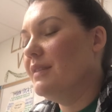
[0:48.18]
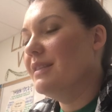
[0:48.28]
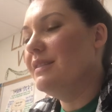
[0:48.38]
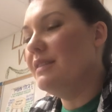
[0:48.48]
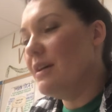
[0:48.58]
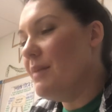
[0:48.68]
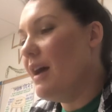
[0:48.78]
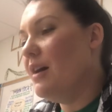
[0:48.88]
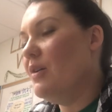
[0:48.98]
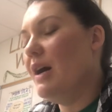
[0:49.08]

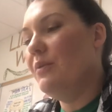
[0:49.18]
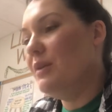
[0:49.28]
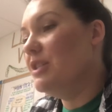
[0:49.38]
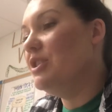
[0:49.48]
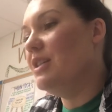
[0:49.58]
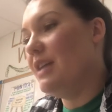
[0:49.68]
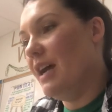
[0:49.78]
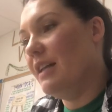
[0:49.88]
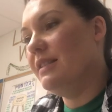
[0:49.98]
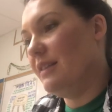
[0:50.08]
Somehow, I wished he
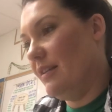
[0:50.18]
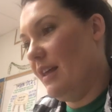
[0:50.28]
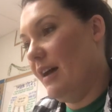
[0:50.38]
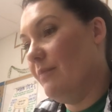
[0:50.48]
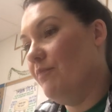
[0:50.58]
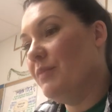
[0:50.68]
hadn't said that.